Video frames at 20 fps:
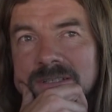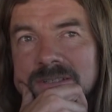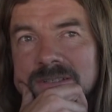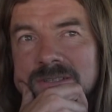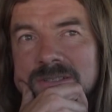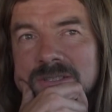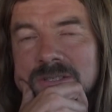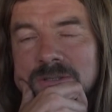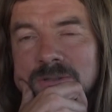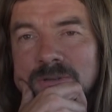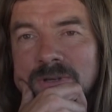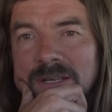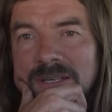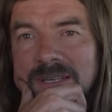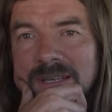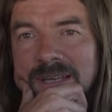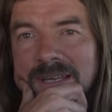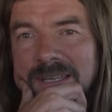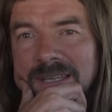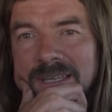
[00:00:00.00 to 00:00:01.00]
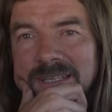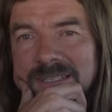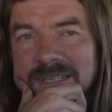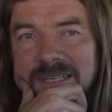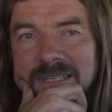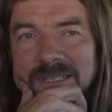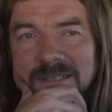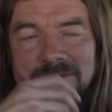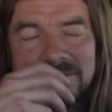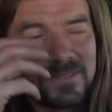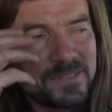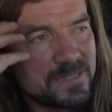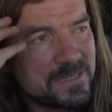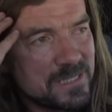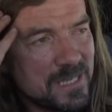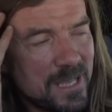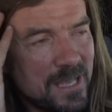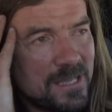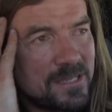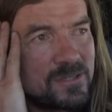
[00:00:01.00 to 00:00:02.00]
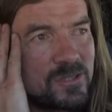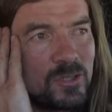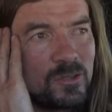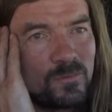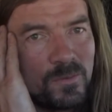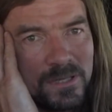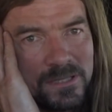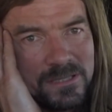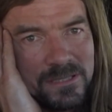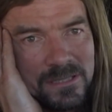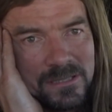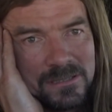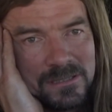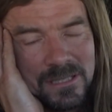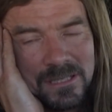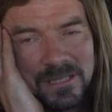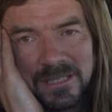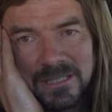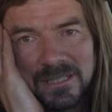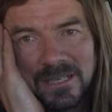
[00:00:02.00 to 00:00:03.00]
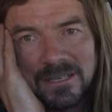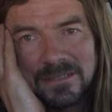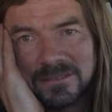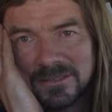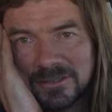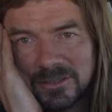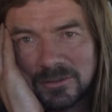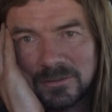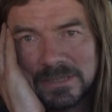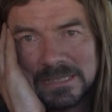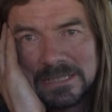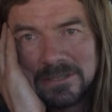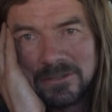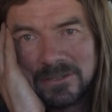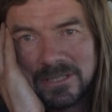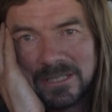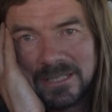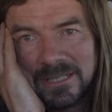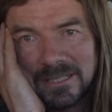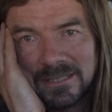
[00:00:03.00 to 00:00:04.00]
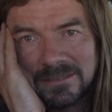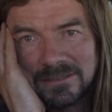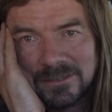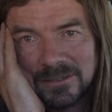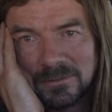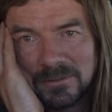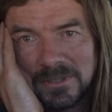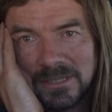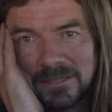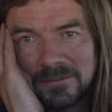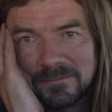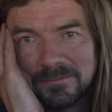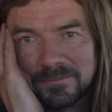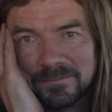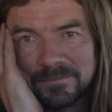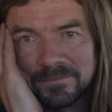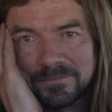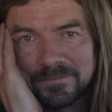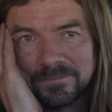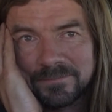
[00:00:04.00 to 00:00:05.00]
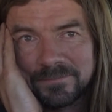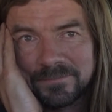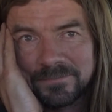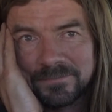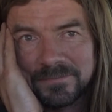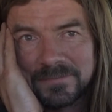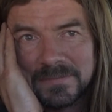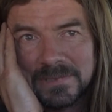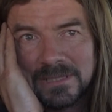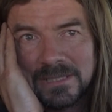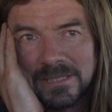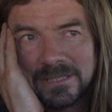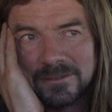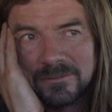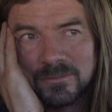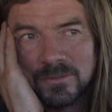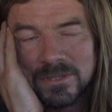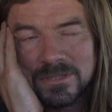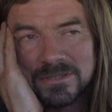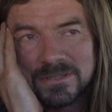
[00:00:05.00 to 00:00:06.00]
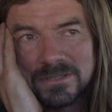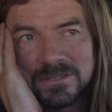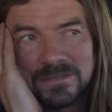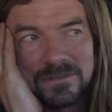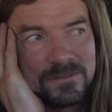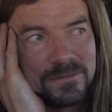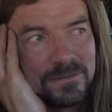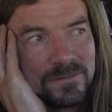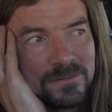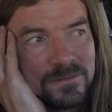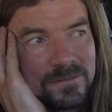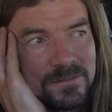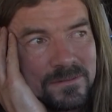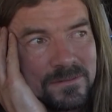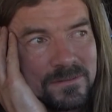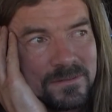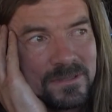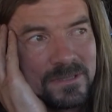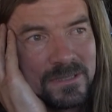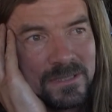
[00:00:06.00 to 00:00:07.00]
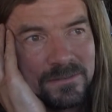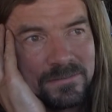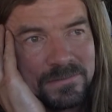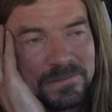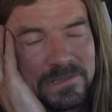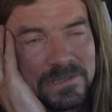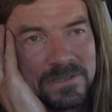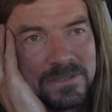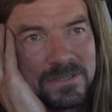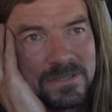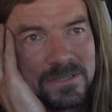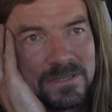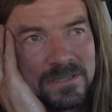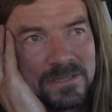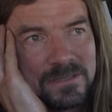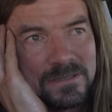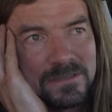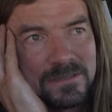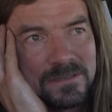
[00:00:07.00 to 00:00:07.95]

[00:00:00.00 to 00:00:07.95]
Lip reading: So again, I have this attitude, well, you can either do it or you can't do it. Like, what's the difference?